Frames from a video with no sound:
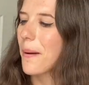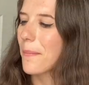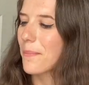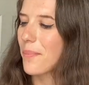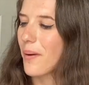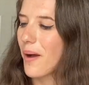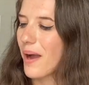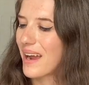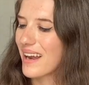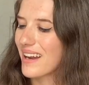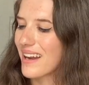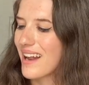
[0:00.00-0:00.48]

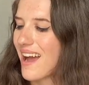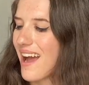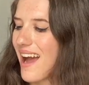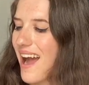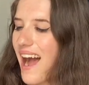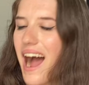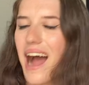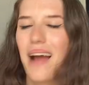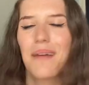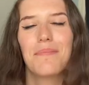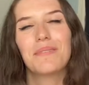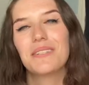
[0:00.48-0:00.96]
but
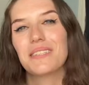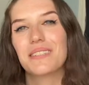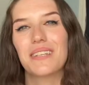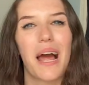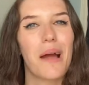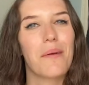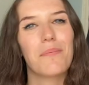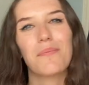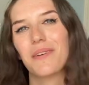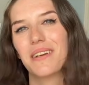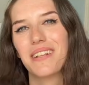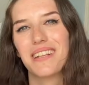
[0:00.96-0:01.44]
I'm
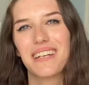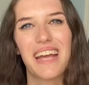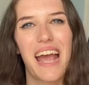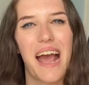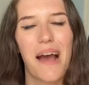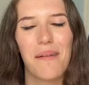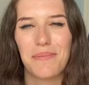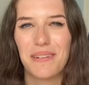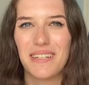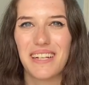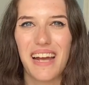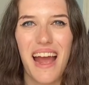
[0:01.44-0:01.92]
really
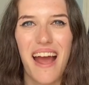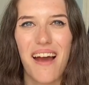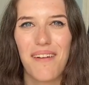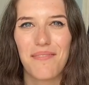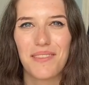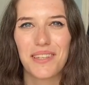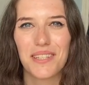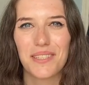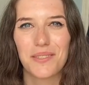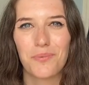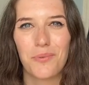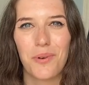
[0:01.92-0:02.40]
happy to
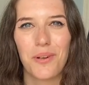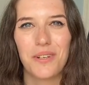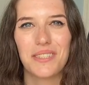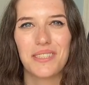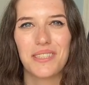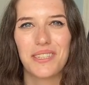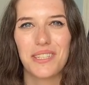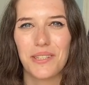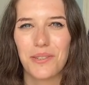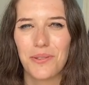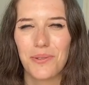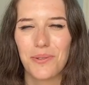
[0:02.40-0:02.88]
have this one
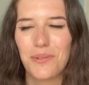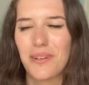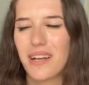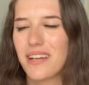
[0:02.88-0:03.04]
too,